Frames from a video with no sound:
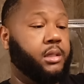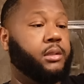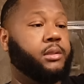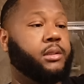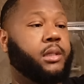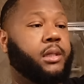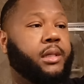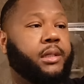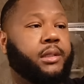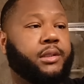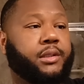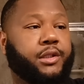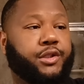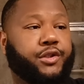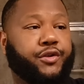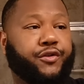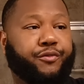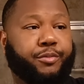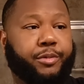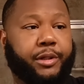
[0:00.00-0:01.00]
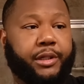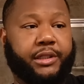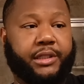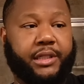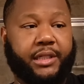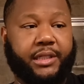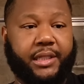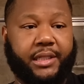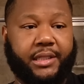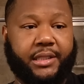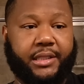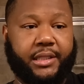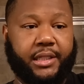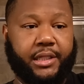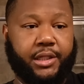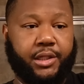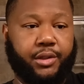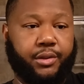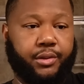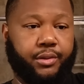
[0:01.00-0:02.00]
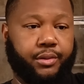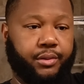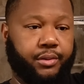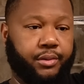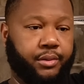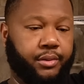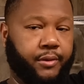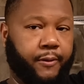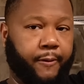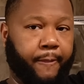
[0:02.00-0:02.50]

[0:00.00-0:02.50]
So here's the toothbrush that they send you.